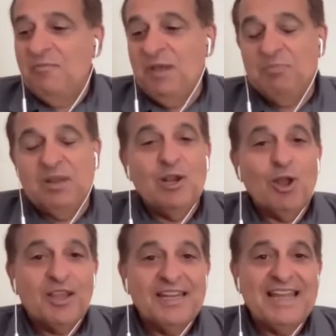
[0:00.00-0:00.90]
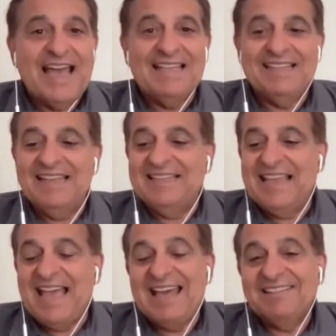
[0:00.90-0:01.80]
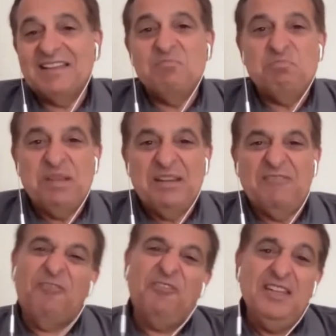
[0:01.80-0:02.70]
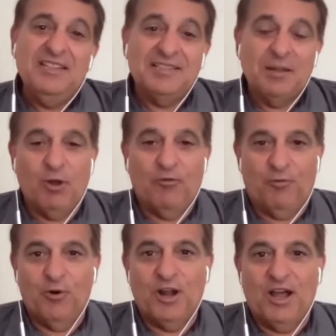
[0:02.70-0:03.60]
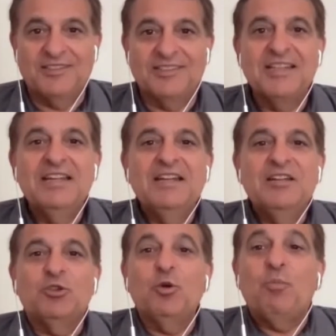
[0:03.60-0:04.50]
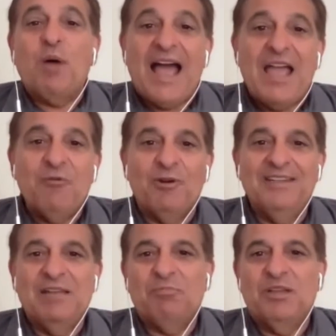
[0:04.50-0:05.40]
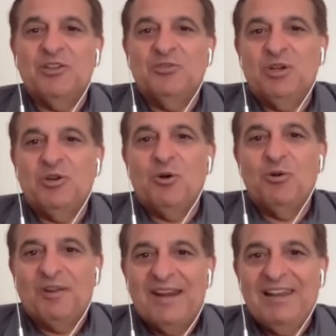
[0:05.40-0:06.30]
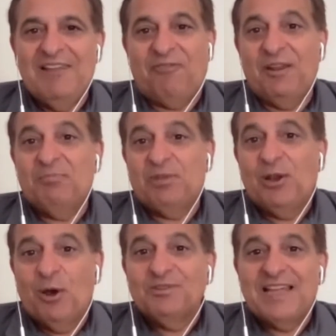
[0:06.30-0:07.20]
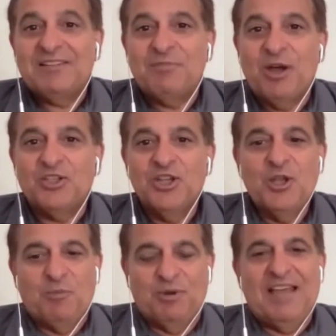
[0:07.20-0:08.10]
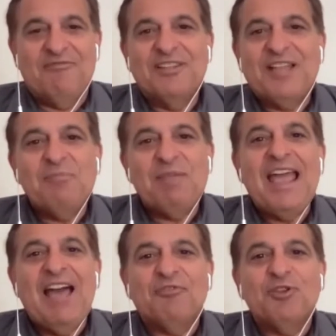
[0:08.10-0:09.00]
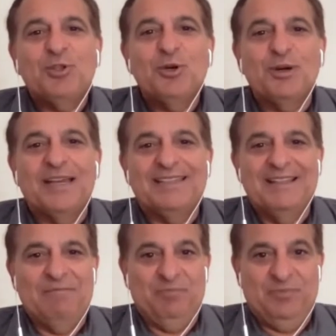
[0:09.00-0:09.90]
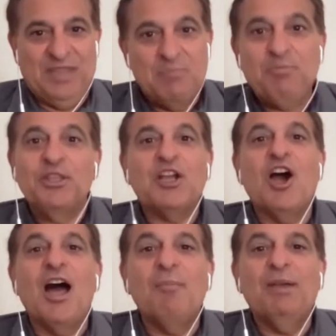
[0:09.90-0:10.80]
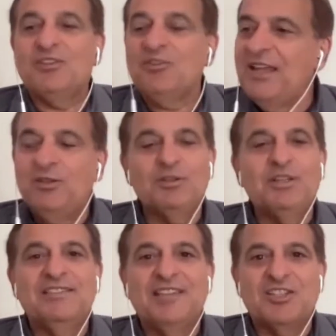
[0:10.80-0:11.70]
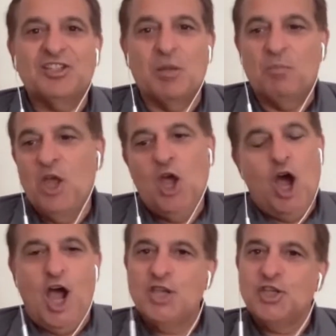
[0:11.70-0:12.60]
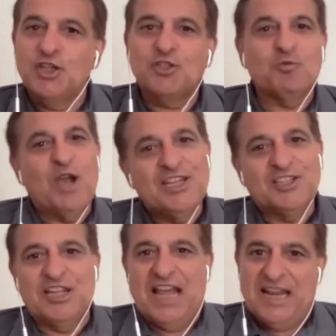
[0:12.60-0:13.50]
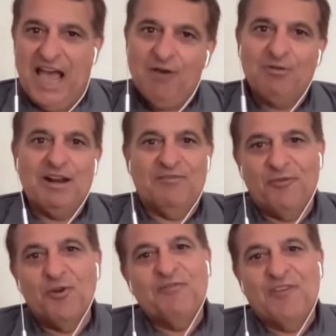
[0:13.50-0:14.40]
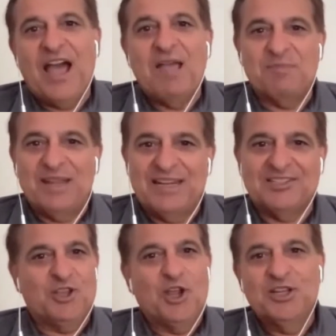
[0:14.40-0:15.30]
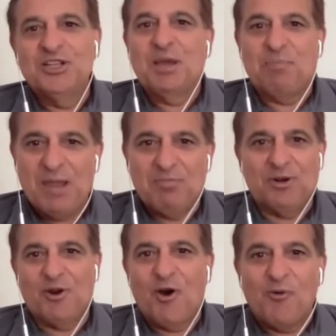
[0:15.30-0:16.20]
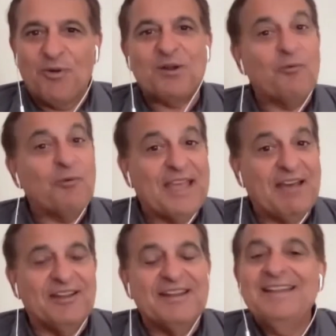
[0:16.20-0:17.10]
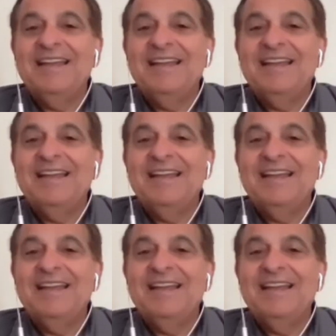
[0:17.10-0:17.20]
We've been looking at it. It hasn't been feasible for us to buy one yet because we don't really flip the loads as much. But every time they have to do it, they put the comments right to the system. I just wasted an hour and 45 minutes turning the paper over or whatever.